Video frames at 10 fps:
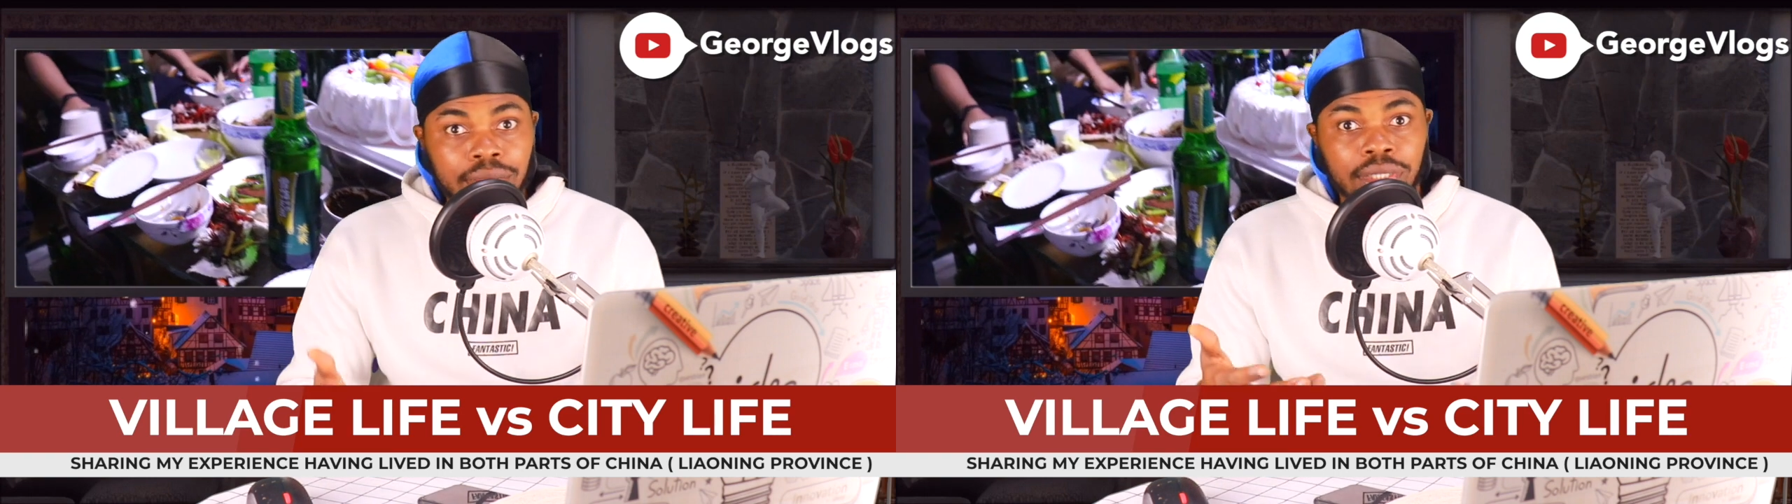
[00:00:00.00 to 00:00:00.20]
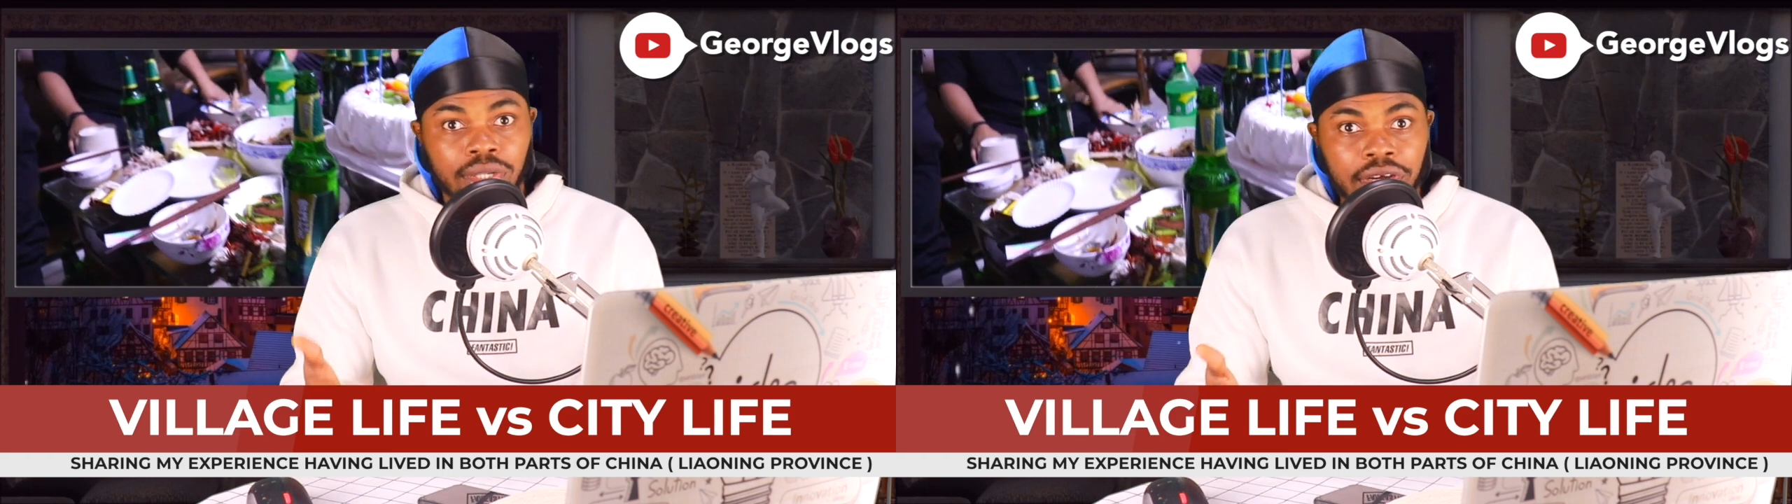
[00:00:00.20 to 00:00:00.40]

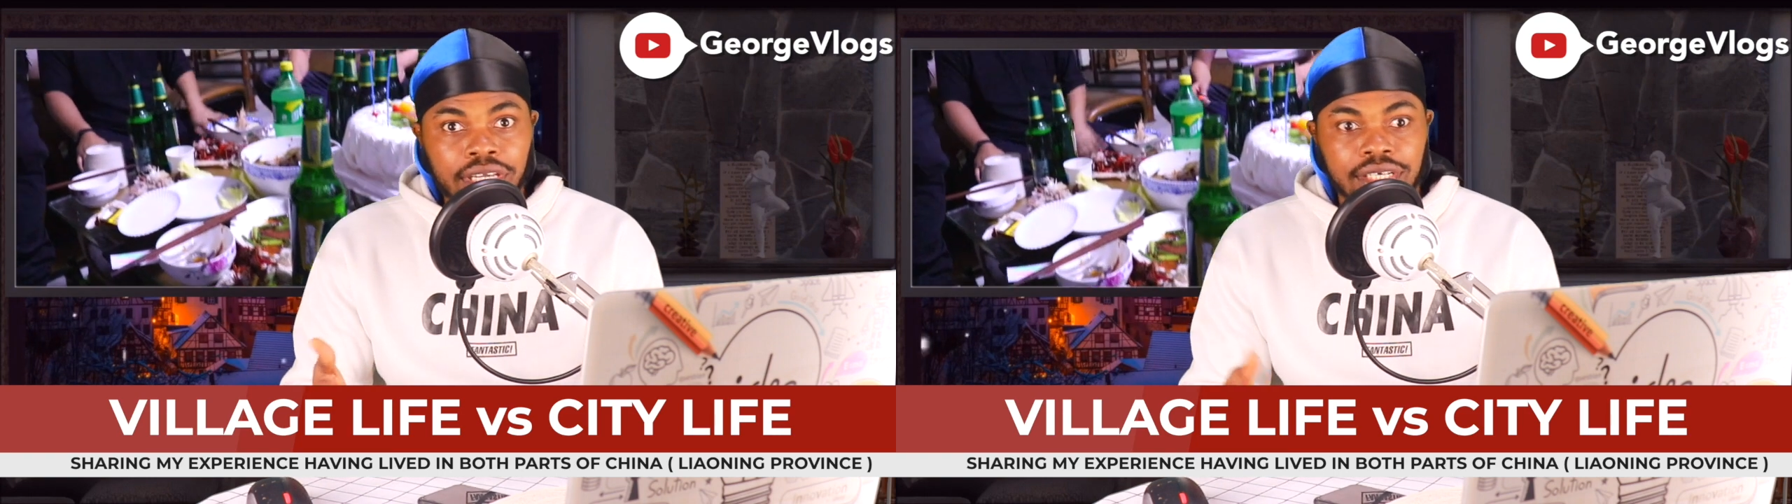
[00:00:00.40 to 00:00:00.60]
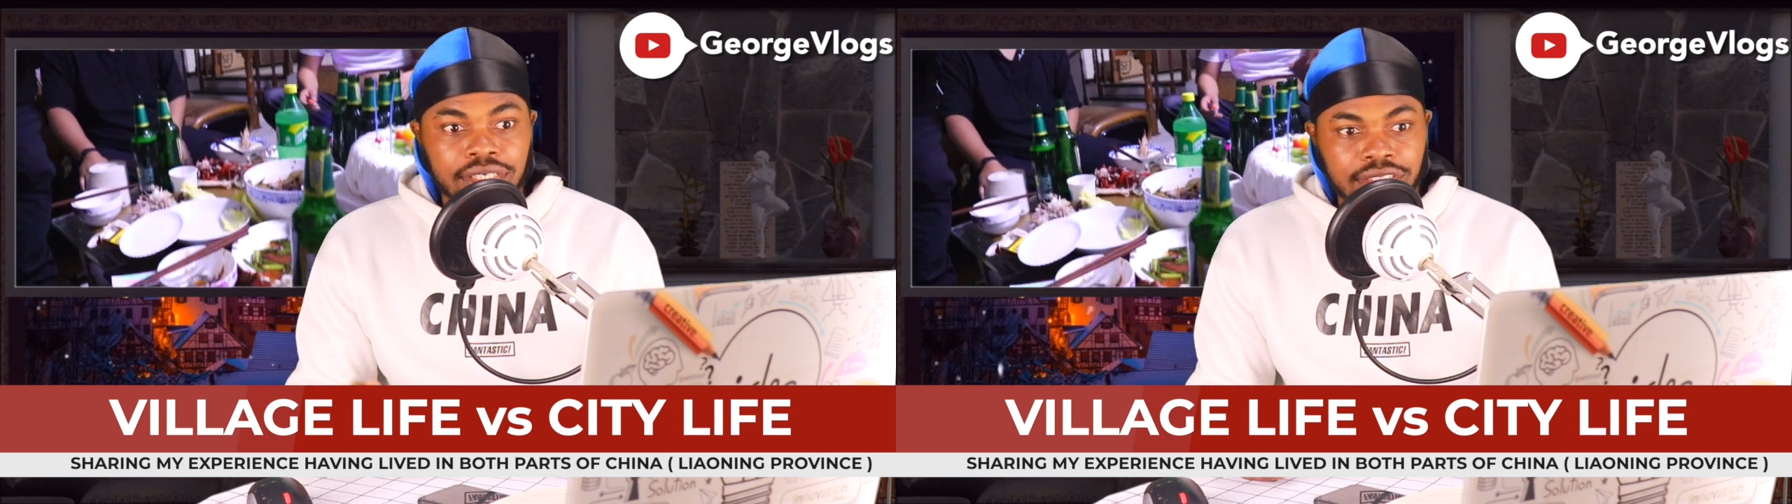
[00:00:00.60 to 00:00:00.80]

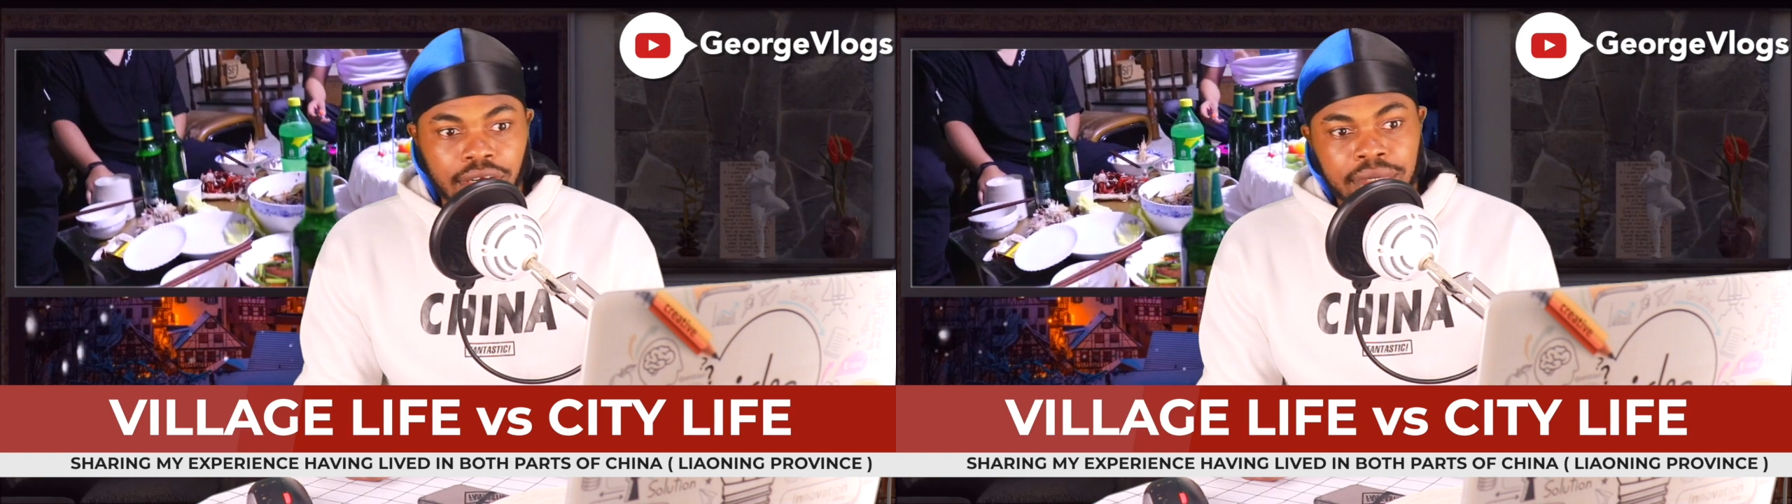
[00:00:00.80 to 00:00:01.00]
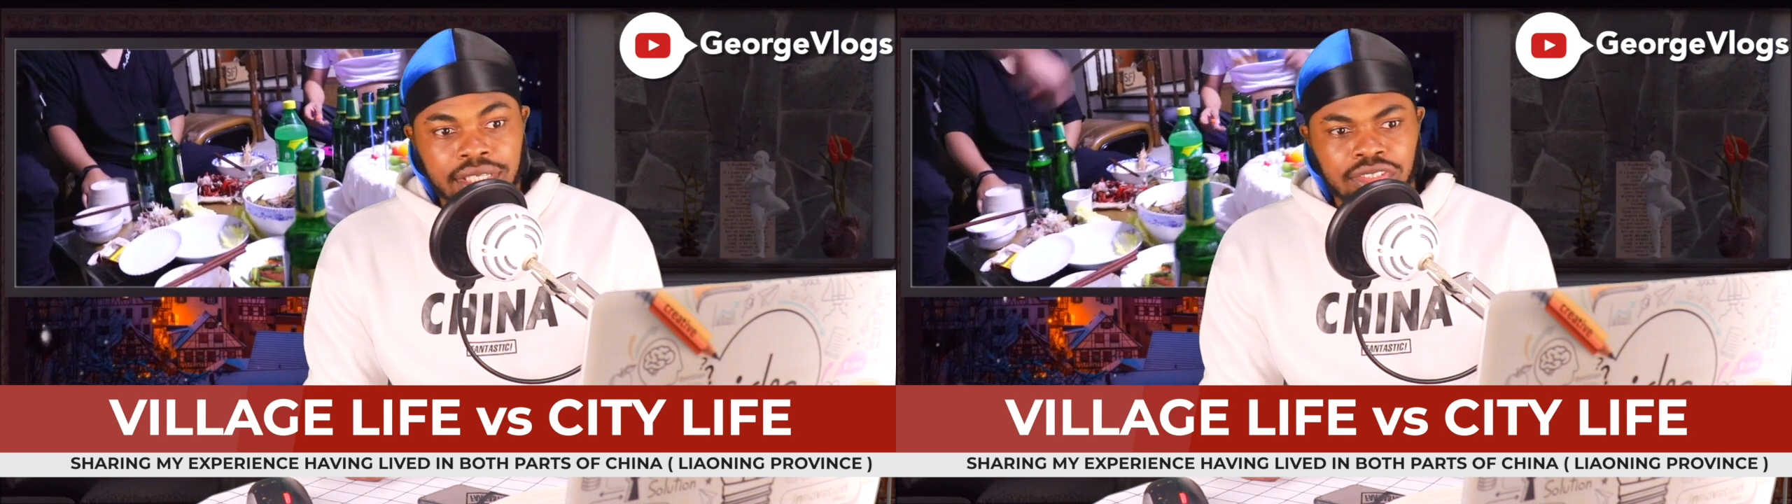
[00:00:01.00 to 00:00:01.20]
belonging in this
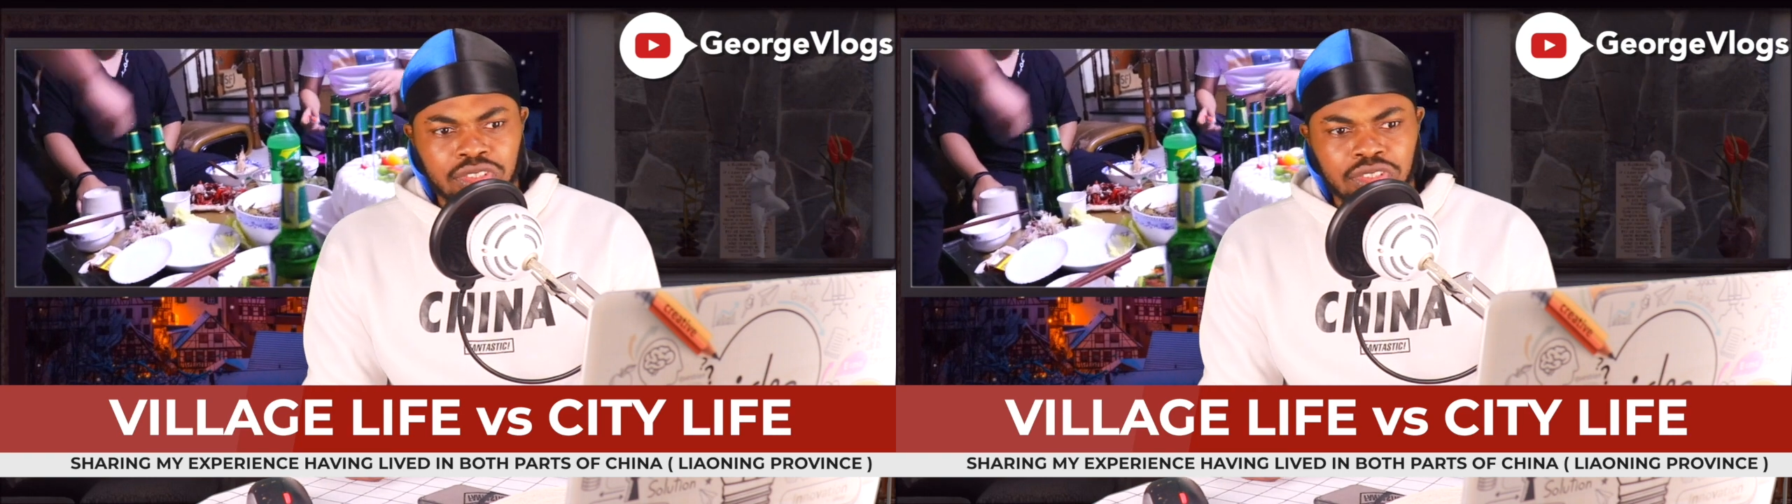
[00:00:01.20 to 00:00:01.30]
community.